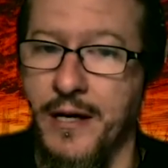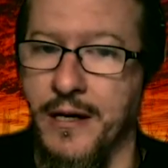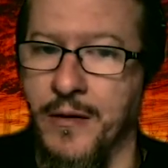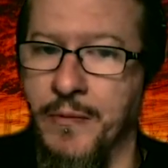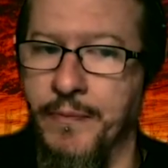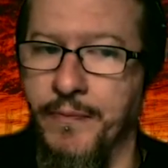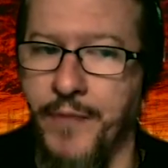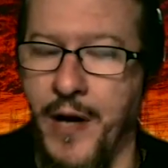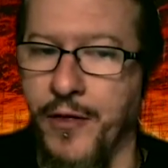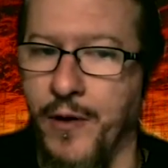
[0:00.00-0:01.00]
But
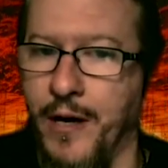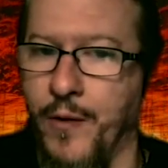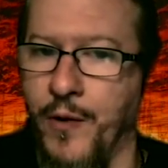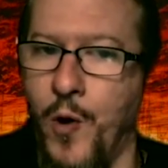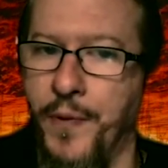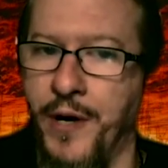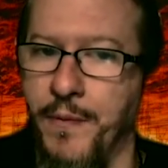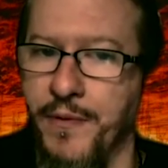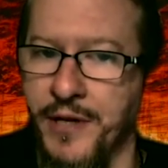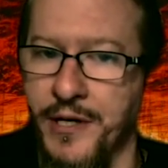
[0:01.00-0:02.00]
I thought I would open
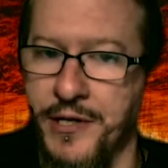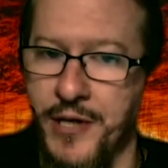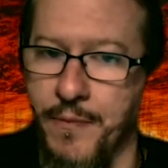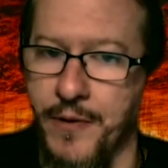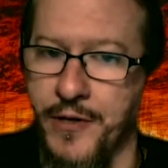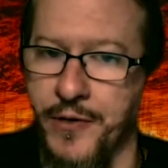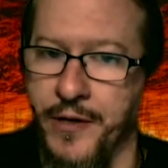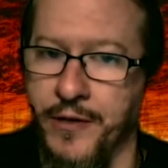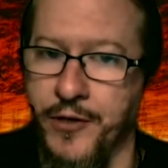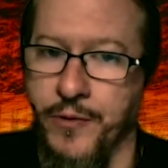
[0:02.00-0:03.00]
up this
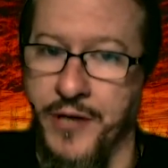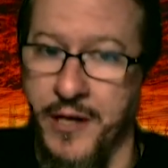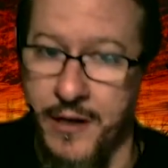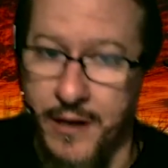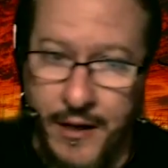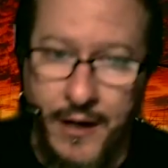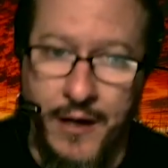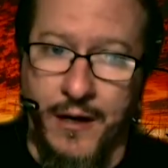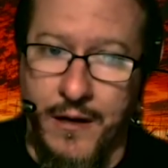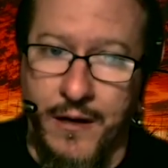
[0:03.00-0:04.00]
opportunity to the
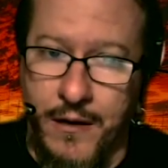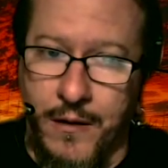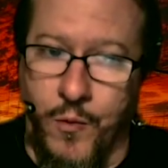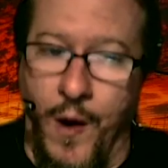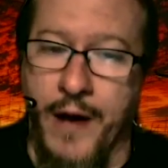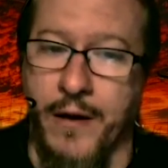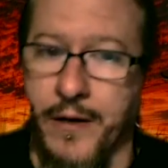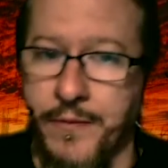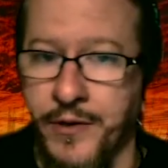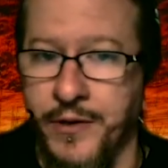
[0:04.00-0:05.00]
wider
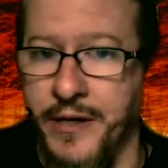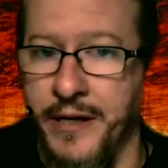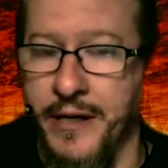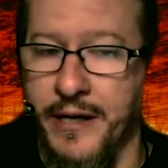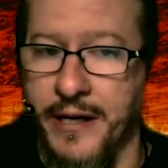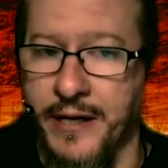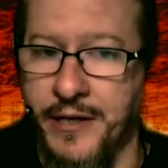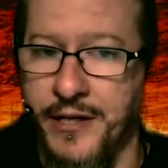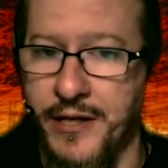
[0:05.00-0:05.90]
community and